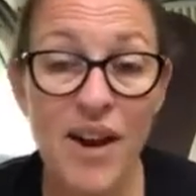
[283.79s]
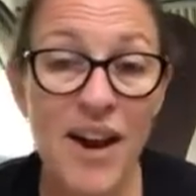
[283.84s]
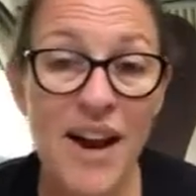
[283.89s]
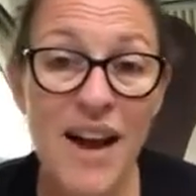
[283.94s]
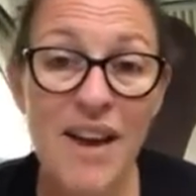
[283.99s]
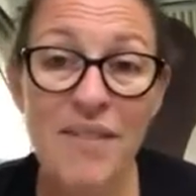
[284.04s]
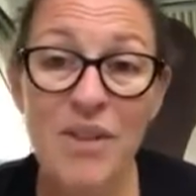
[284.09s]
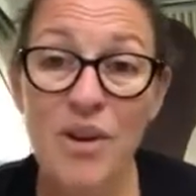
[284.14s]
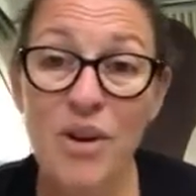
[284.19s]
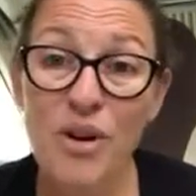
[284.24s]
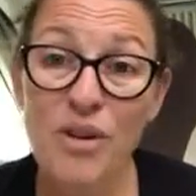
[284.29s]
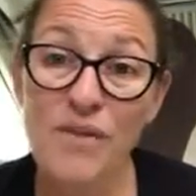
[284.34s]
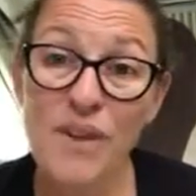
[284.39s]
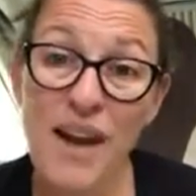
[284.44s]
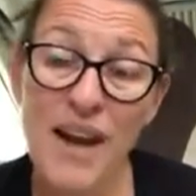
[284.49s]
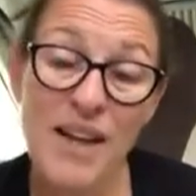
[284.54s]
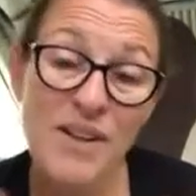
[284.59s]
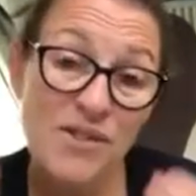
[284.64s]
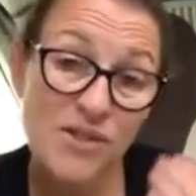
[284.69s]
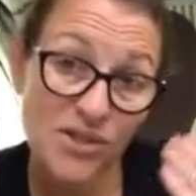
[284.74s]
I have a lot of
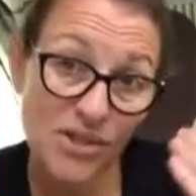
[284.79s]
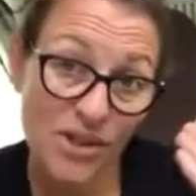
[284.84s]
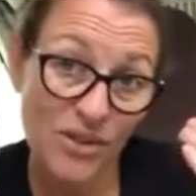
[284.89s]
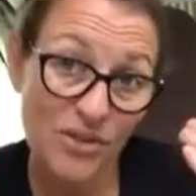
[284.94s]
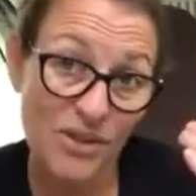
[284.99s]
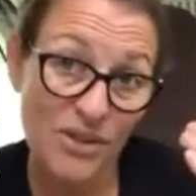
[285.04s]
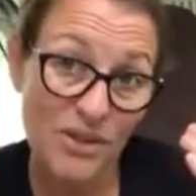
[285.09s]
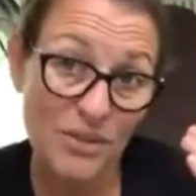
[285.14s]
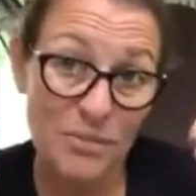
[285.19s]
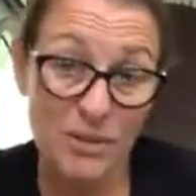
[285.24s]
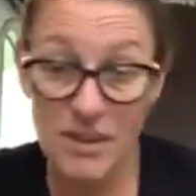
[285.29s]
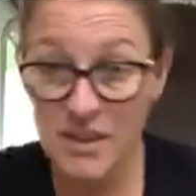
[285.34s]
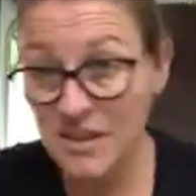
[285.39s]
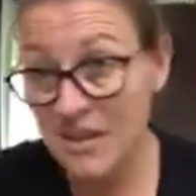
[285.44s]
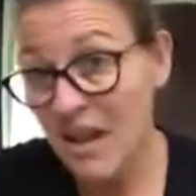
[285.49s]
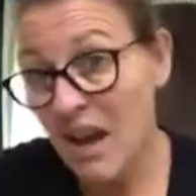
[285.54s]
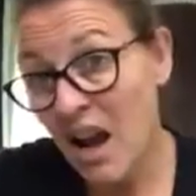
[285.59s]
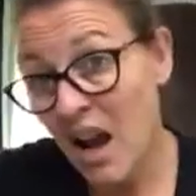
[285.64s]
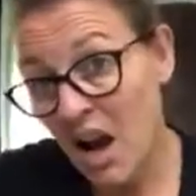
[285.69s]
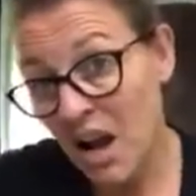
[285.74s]
head and shoulders because
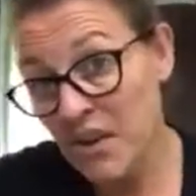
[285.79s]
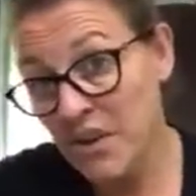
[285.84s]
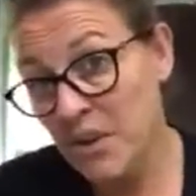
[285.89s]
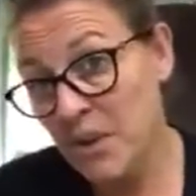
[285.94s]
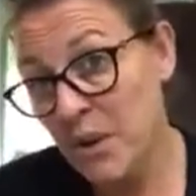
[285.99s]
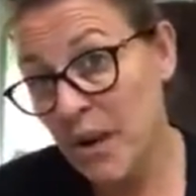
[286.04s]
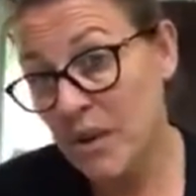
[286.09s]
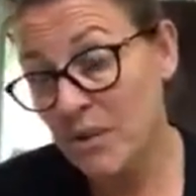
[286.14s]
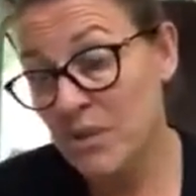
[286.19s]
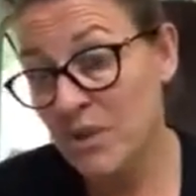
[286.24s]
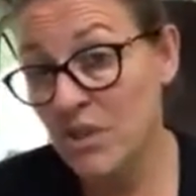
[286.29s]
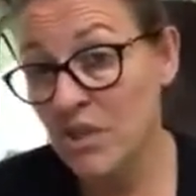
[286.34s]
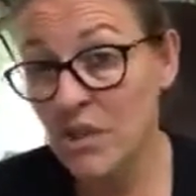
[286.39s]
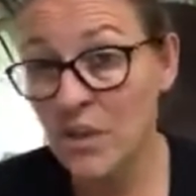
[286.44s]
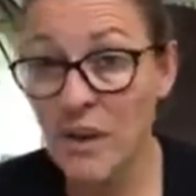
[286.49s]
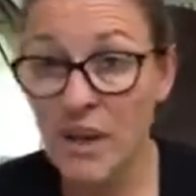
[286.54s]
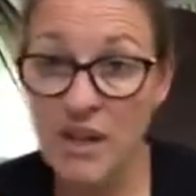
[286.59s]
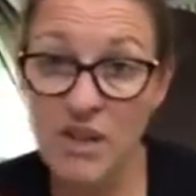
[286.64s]
I knew how to do it.